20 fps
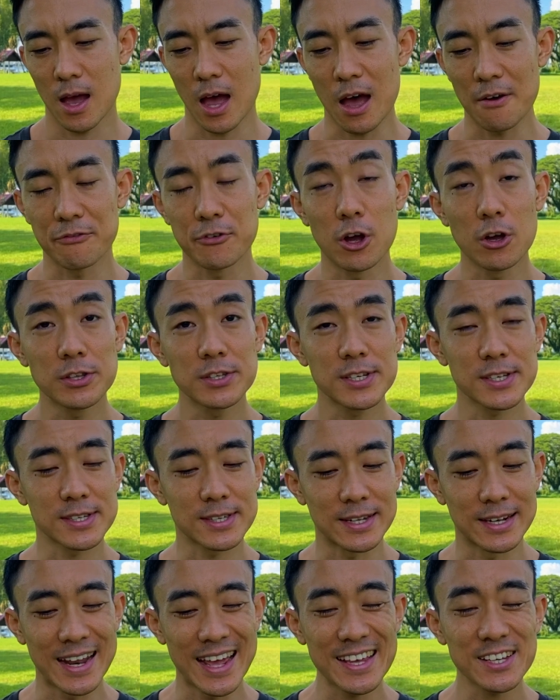I've
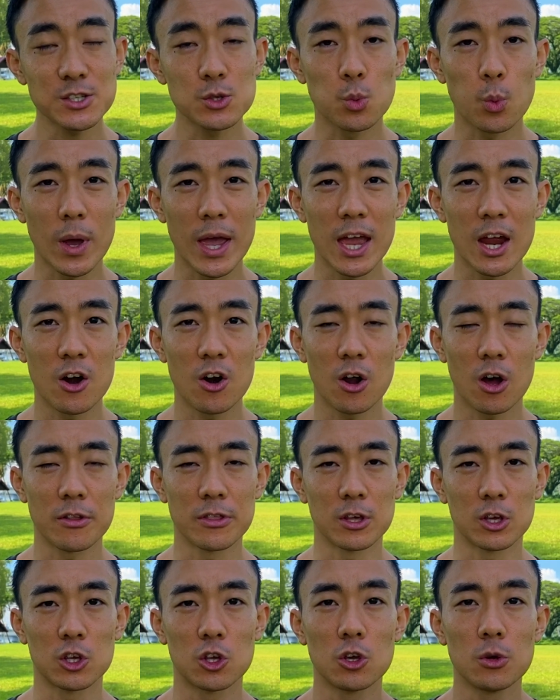noticed less wear on
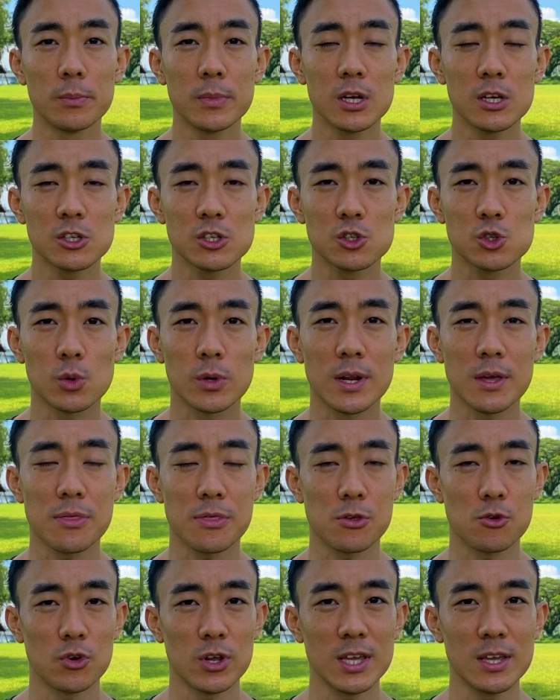the Cumulus
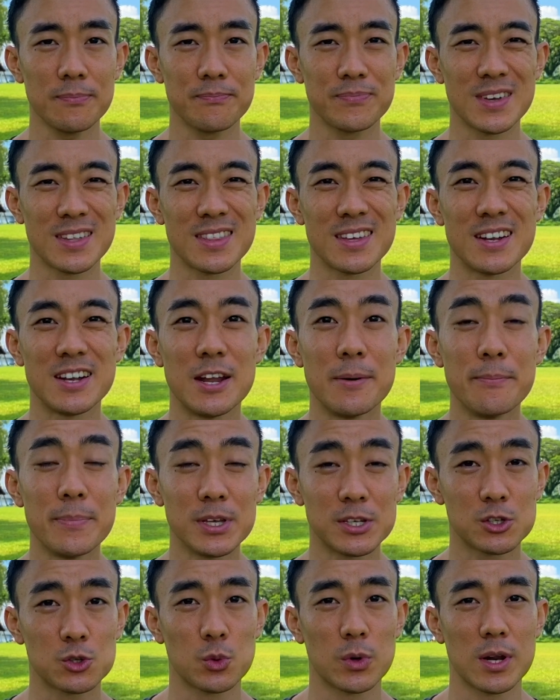23 than the
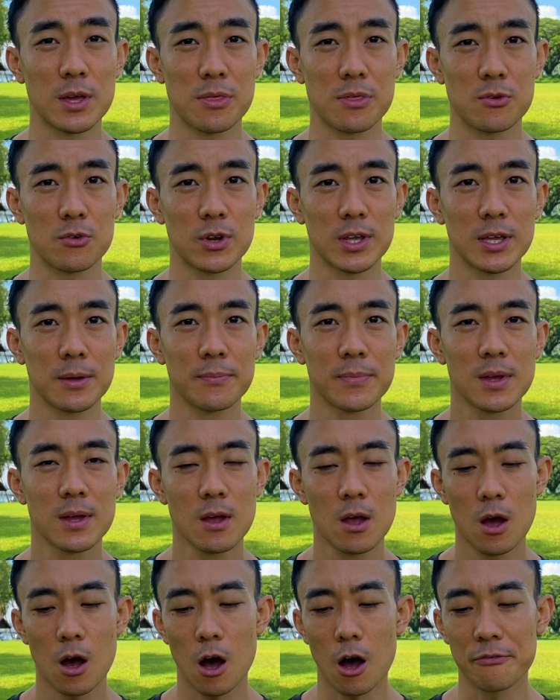Nimbus 23
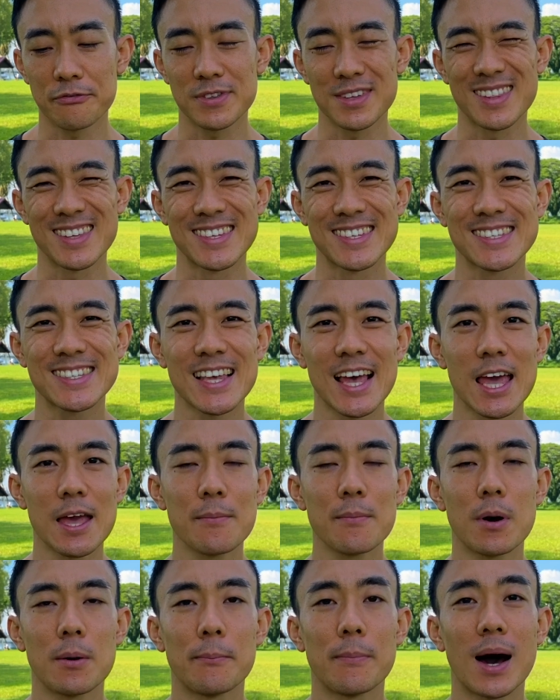after the
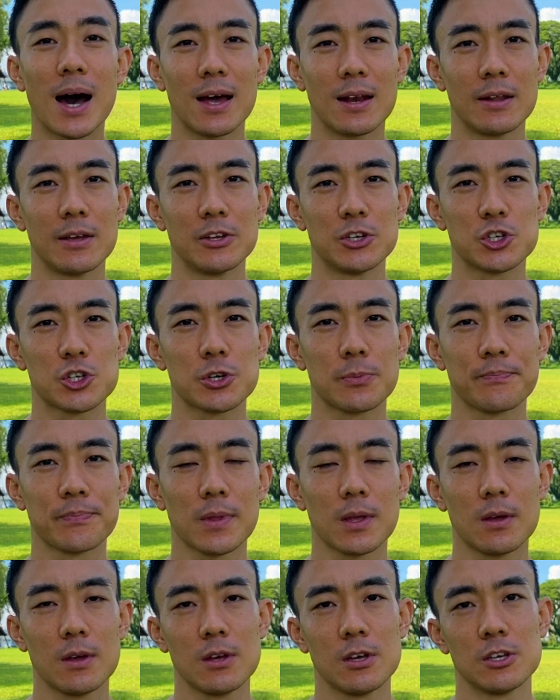same mileage,
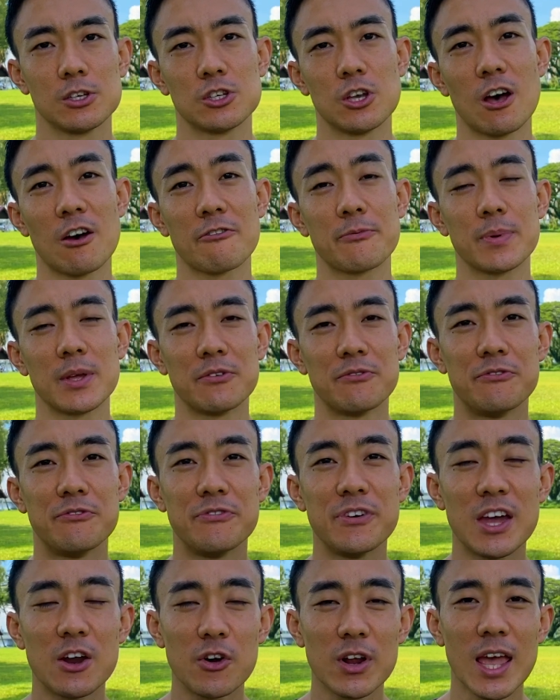so I've been
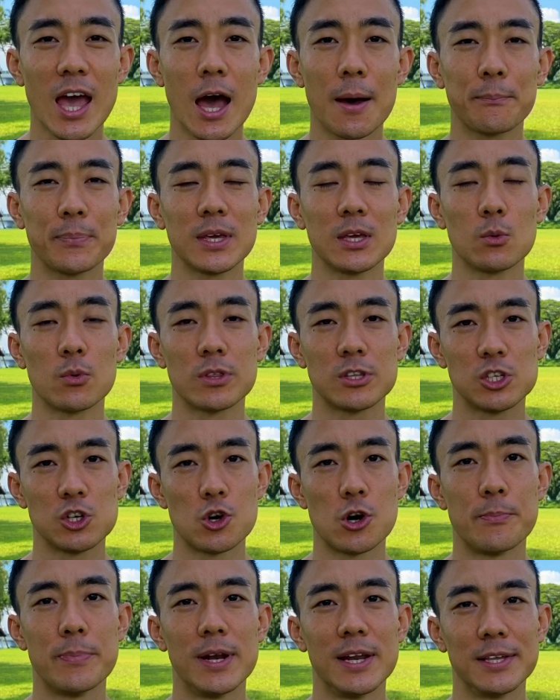very happy with
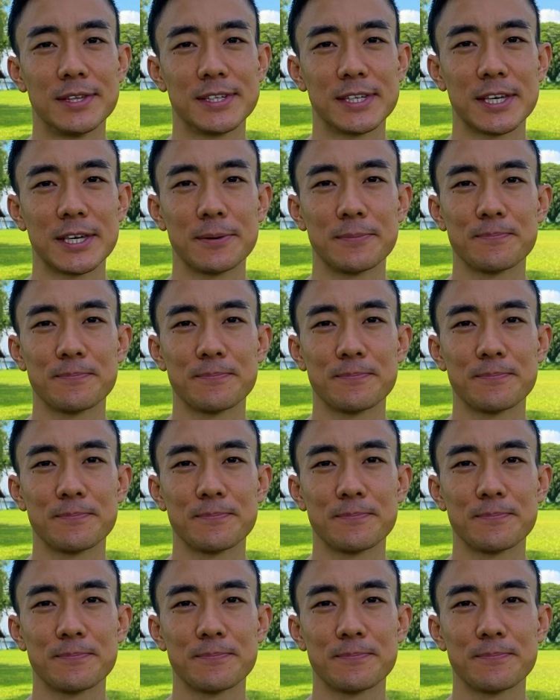durability.